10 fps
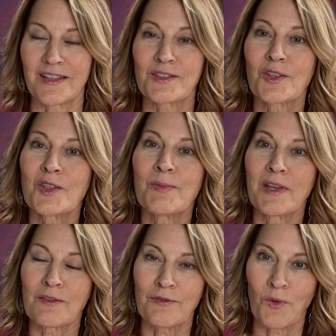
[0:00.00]
It's good to
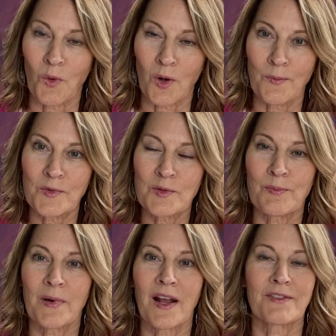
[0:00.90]
be informed,
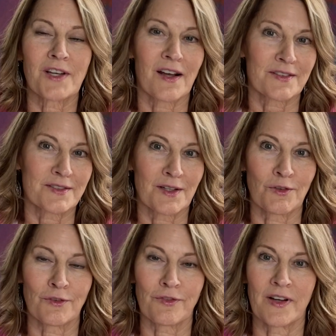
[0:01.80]
but I've talked to
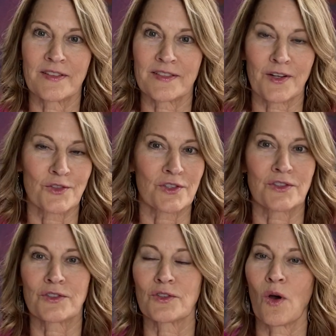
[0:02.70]
several friends that are
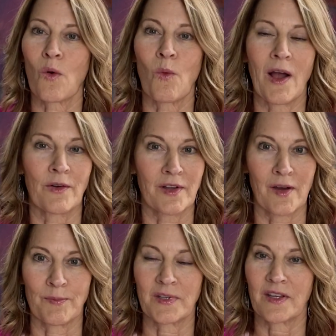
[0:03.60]
just so wound
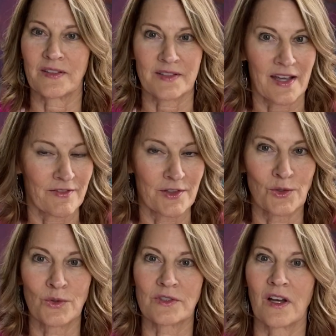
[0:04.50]
up because they have the
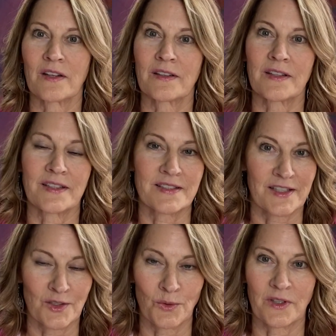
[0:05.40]
news on
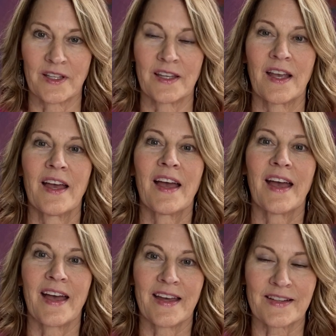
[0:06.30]
continually,
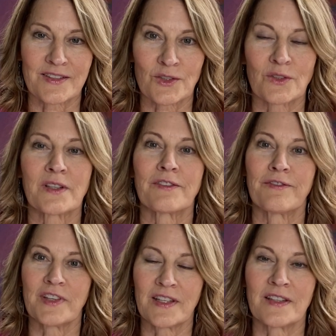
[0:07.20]
and it certainly
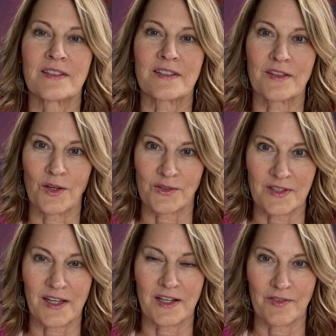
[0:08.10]
feeds those
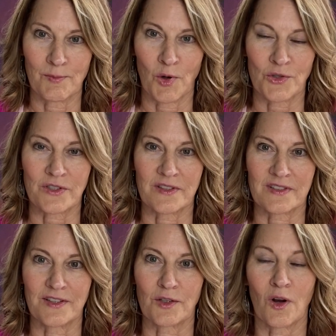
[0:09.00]
negative emotions
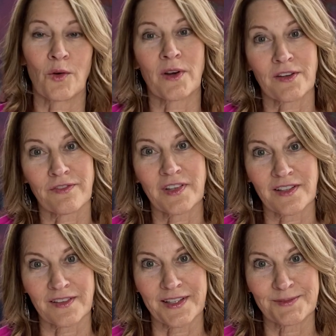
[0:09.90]
that they're already
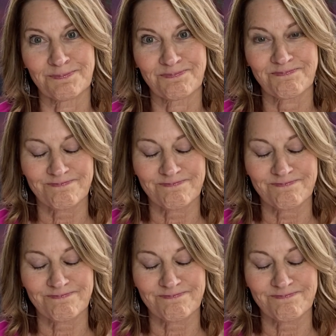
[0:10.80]
feeling.